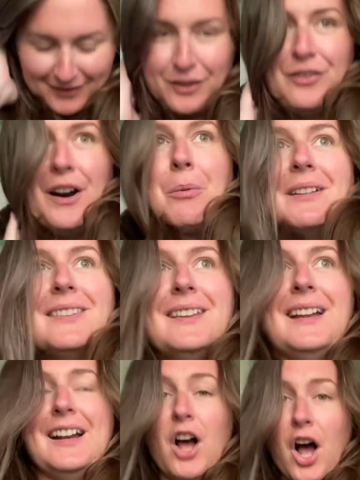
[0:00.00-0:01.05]
so far. What's the
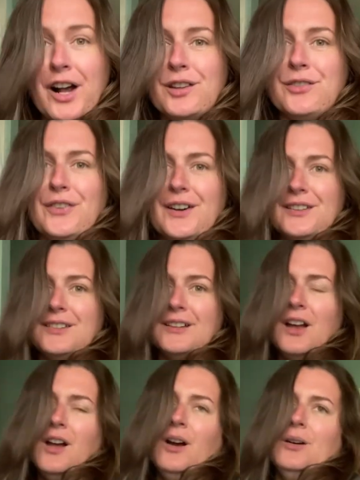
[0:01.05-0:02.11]
date? August first.
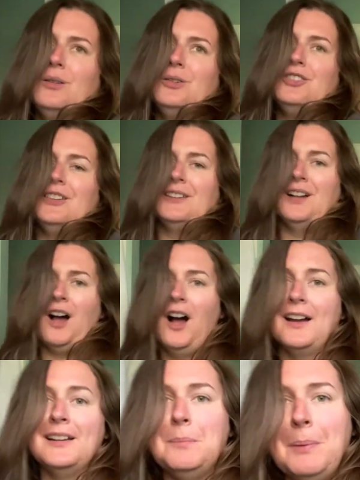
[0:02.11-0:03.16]
Oh, she's an
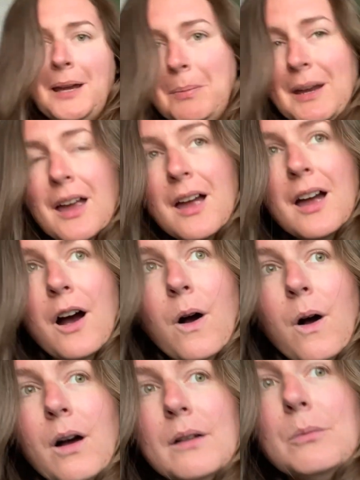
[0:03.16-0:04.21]
August baby.
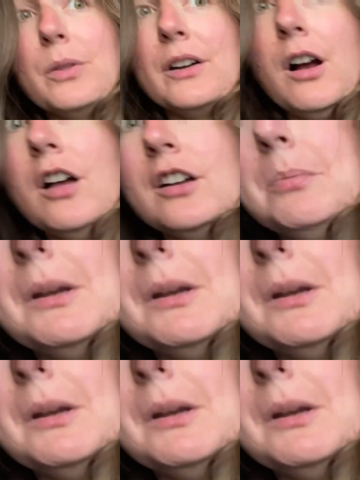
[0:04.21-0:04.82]
Well, they're all gonna be